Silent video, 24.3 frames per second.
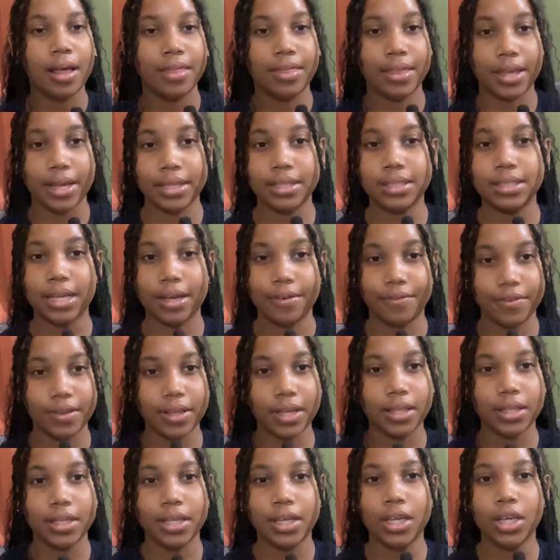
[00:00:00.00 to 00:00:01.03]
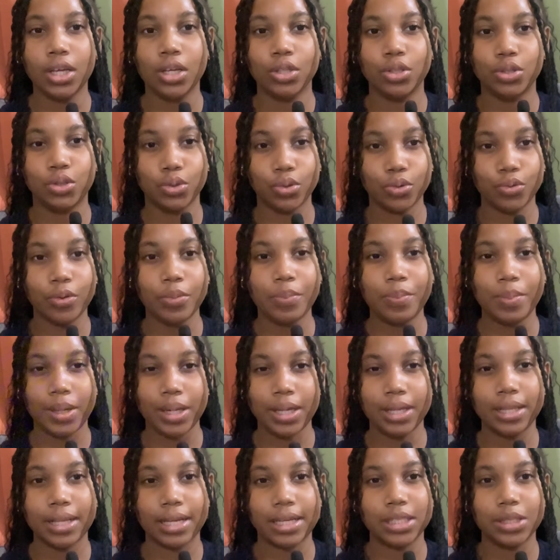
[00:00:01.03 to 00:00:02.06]
They definitely do
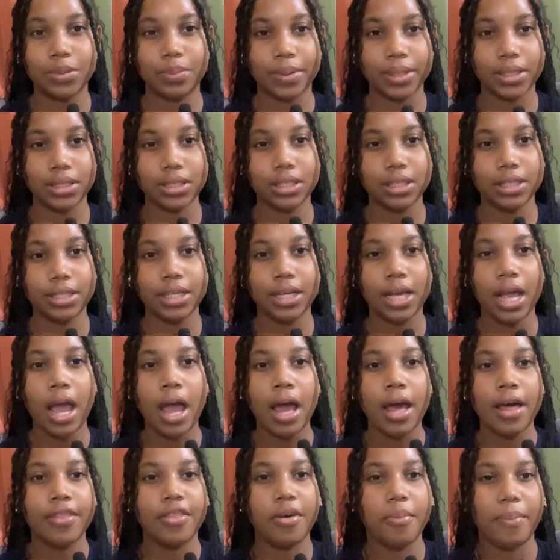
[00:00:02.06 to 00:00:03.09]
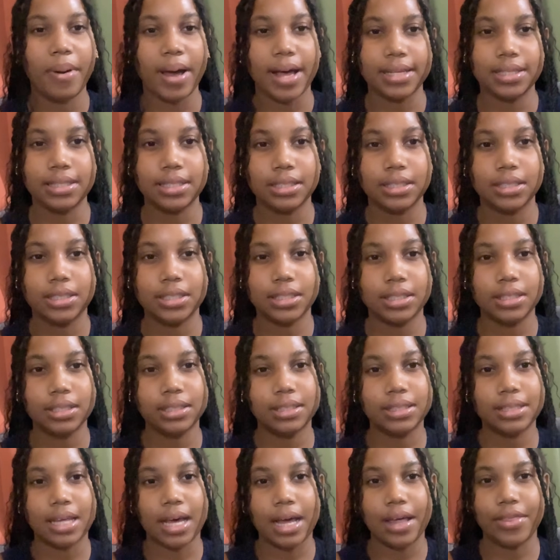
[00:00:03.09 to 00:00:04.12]
repeat, especially the
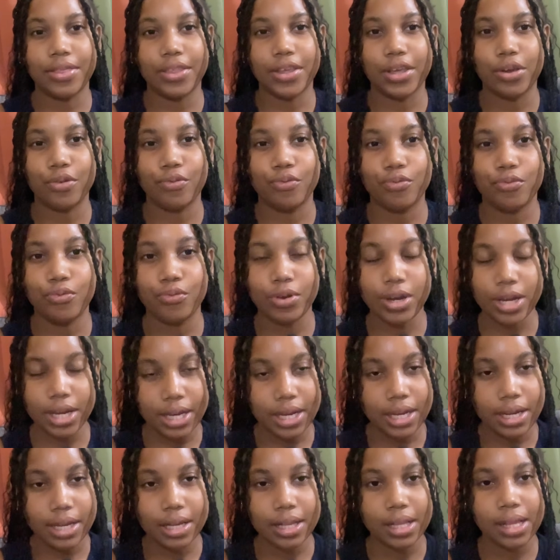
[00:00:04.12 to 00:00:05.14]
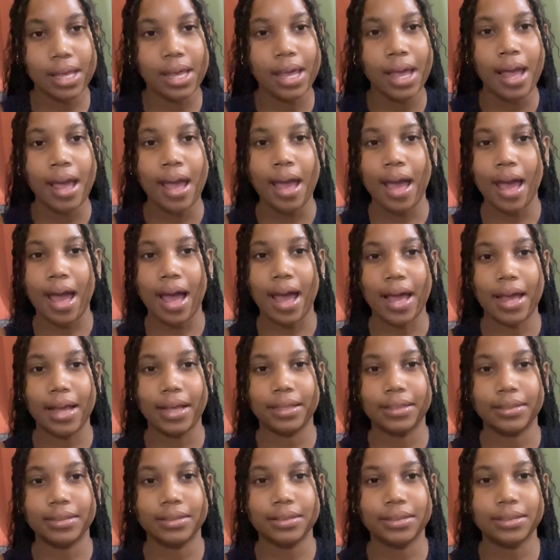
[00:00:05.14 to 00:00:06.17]
passages that they read,
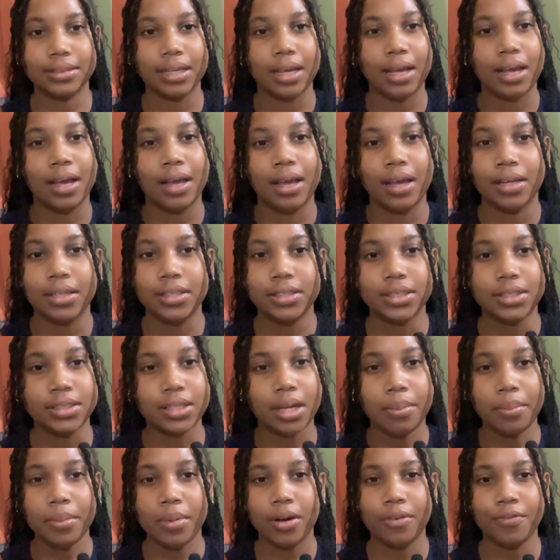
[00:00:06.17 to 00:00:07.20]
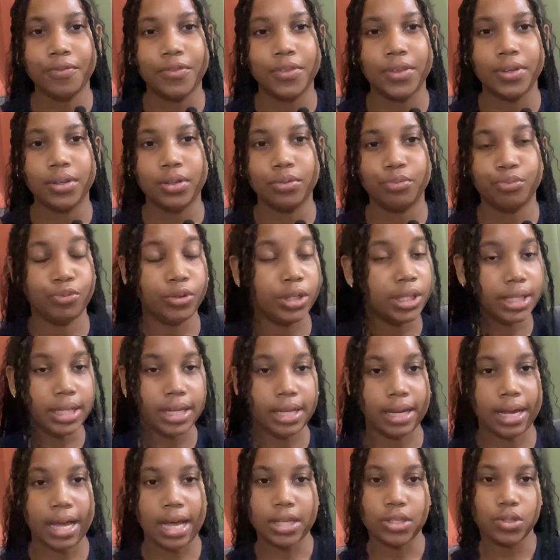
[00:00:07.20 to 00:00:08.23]
and some of the
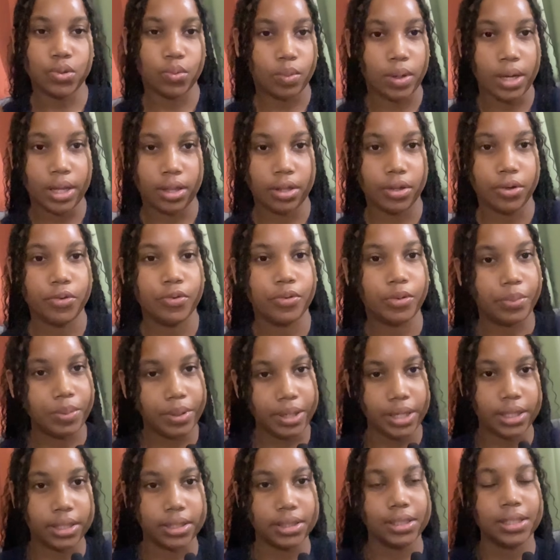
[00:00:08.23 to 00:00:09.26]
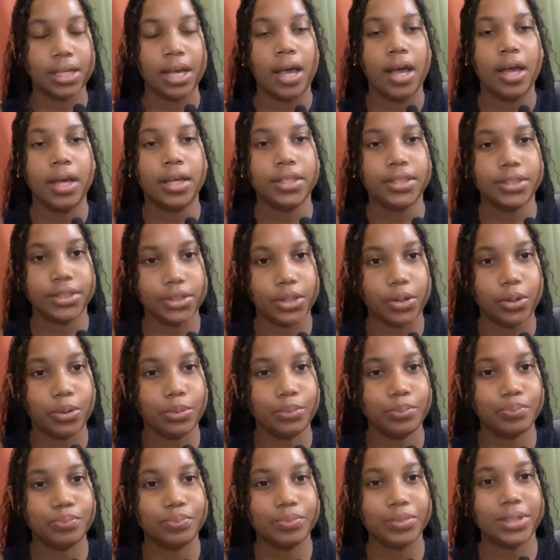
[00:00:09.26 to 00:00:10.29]
reading as well repeats.
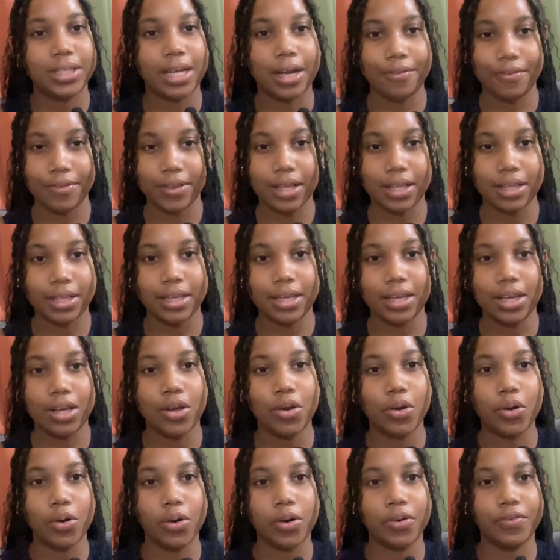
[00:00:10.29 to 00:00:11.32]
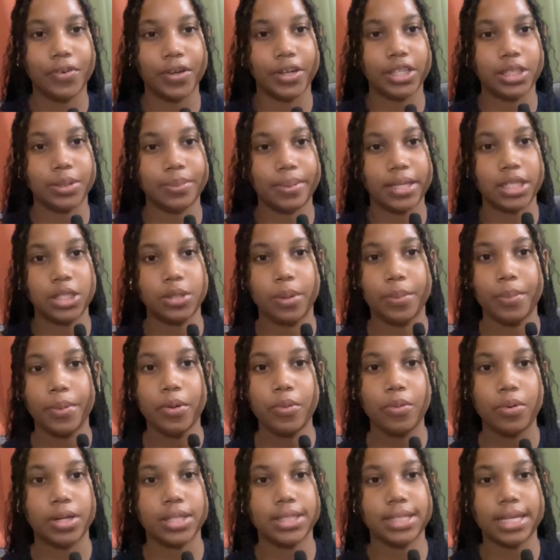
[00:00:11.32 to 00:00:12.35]
So definitely go over your Spanish paper
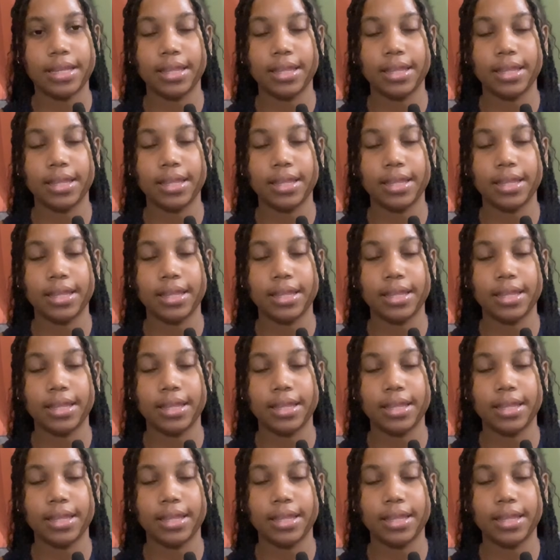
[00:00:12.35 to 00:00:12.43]
ones.